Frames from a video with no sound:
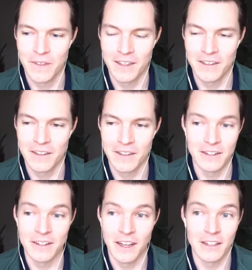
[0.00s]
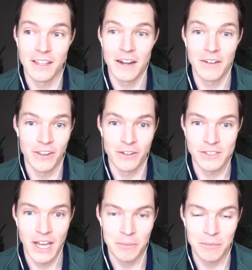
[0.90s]
a, a, lot of other
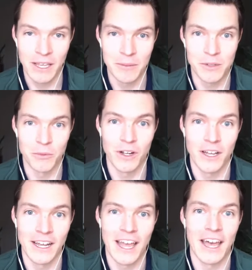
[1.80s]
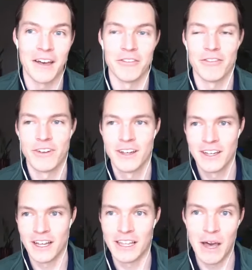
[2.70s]
top names, and we're going to have
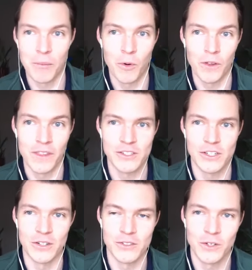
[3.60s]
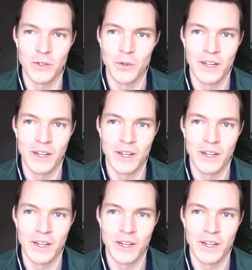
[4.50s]
a lot more this year too.